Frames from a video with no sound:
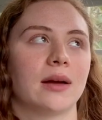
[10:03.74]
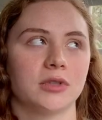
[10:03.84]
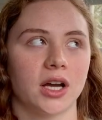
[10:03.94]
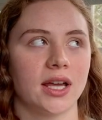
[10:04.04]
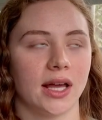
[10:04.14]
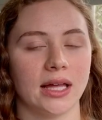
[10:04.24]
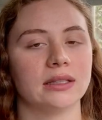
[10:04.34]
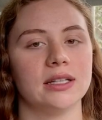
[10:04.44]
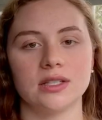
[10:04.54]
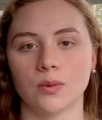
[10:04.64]
I'm talking at
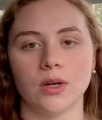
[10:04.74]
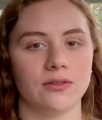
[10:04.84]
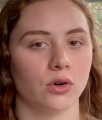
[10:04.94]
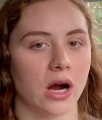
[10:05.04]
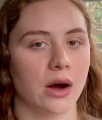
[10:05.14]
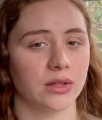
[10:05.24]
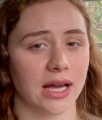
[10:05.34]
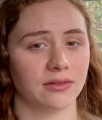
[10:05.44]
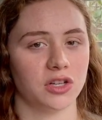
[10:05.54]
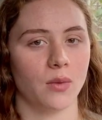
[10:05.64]
least 24 hours
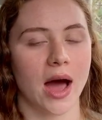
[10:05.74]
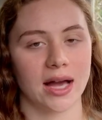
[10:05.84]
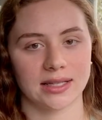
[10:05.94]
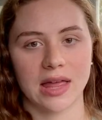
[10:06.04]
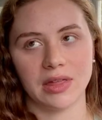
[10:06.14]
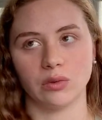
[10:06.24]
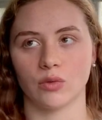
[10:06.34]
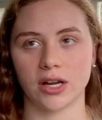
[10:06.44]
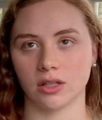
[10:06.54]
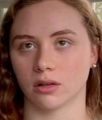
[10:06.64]
after you wax, and then
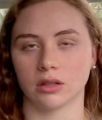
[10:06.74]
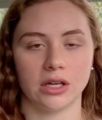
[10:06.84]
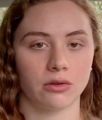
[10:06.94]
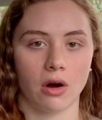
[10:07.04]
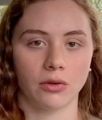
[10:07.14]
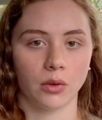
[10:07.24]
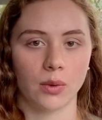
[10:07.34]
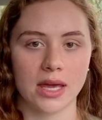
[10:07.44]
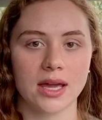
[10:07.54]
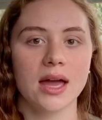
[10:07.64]
regularly throughout the
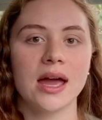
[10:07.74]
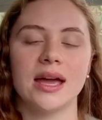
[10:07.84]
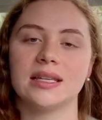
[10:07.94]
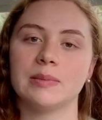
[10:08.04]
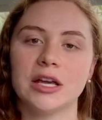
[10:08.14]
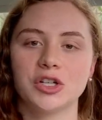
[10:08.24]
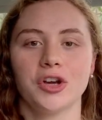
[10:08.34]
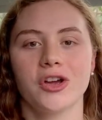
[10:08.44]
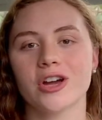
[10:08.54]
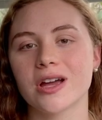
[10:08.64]
week, is make sure
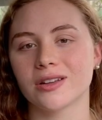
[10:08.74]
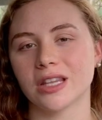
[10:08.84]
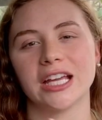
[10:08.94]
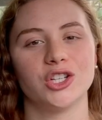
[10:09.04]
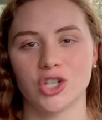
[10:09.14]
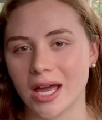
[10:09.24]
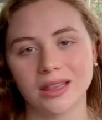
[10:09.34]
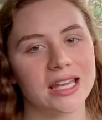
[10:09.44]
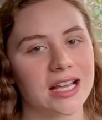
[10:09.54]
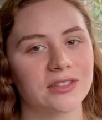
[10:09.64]
you're like
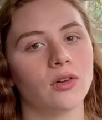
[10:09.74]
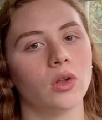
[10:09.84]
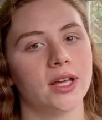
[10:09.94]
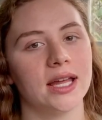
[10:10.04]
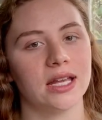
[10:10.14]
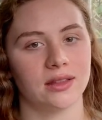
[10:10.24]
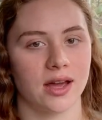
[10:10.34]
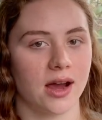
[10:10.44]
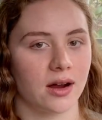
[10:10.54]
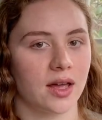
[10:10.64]
gently exfoliating the
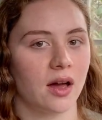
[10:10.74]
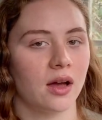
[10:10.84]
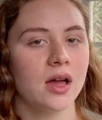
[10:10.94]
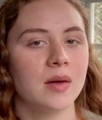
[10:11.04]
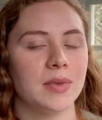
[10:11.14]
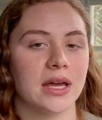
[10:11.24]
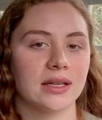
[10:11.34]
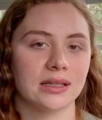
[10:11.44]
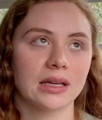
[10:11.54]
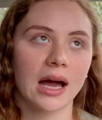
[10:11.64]
area,
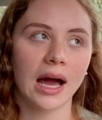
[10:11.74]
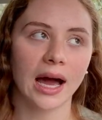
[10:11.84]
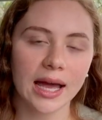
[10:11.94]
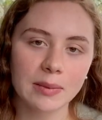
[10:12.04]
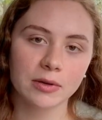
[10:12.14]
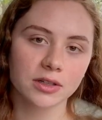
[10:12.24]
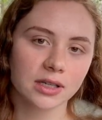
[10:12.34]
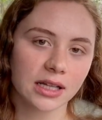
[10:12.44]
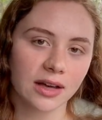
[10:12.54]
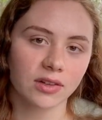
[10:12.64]
because I
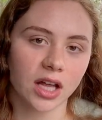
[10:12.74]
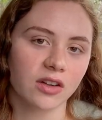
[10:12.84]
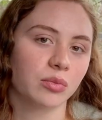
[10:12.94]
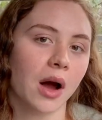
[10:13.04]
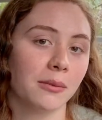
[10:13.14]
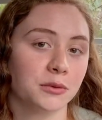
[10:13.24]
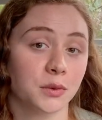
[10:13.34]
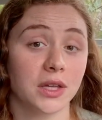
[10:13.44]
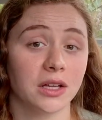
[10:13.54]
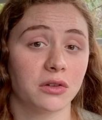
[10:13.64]
personally have a lot of problems
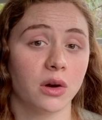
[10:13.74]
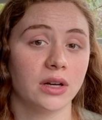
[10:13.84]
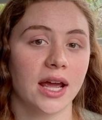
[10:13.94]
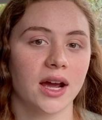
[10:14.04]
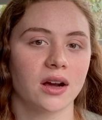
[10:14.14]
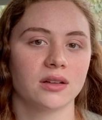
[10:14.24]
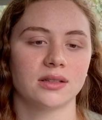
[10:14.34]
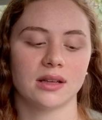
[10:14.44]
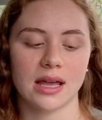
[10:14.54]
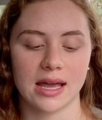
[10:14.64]
with ingrown
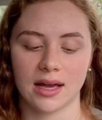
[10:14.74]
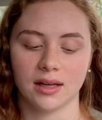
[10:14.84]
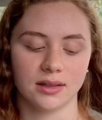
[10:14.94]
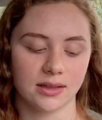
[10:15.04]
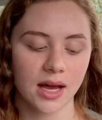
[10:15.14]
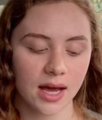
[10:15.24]
hairs, and